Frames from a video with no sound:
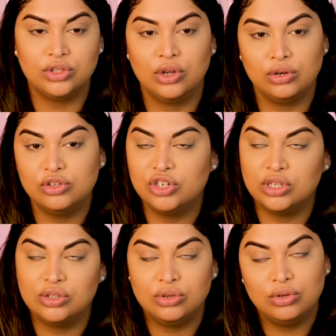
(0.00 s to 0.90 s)
So she
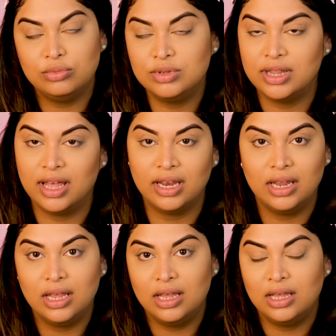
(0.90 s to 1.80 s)
assumed that
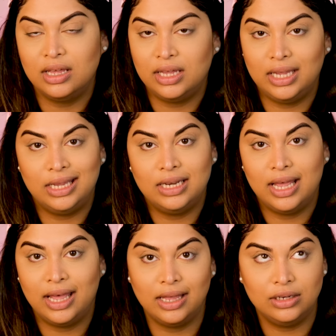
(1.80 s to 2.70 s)
Ian
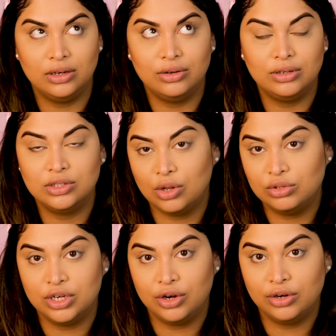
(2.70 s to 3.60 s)
had, you know,
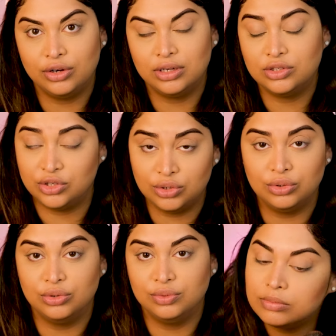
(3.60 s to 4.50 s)
assaulted her
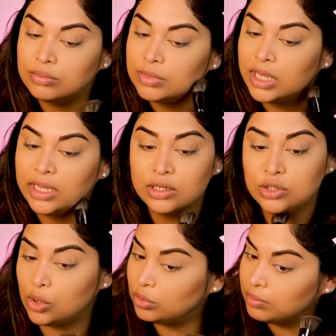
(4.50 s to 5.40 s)
too. Ian
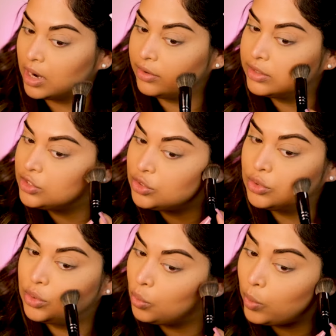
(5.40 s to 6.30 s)
told Myra
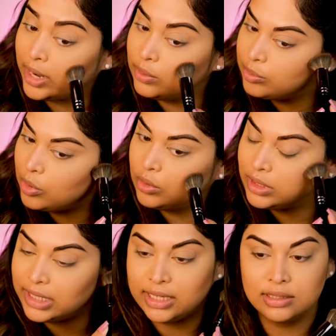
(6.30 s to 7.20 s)
to wait with
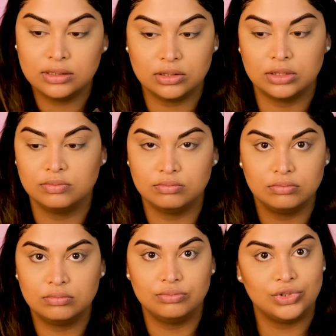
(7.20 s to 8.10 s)
Pauline's
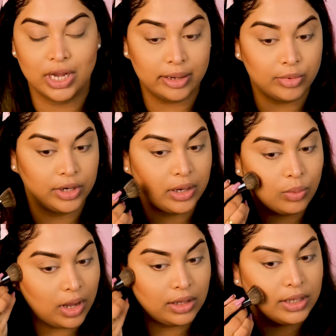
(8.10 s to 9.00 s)
dying body
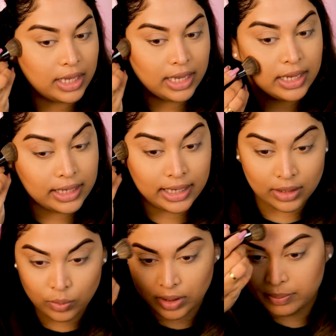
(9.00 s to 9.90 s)
while he
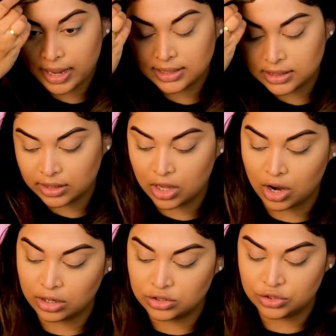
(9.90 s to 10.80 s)
went back to the
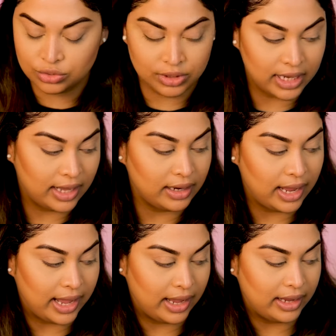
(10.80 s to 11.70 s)
car to get
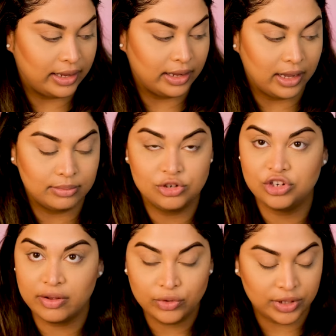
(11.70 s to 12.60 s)
a
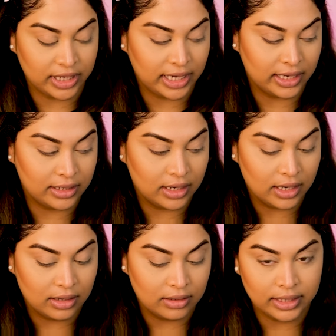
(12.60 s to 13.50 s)
shovel that he had
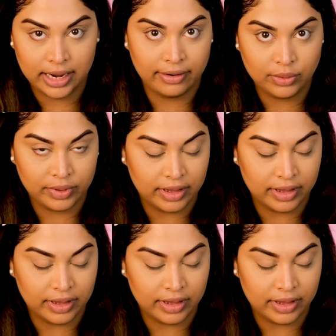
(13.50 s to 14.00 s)
carried with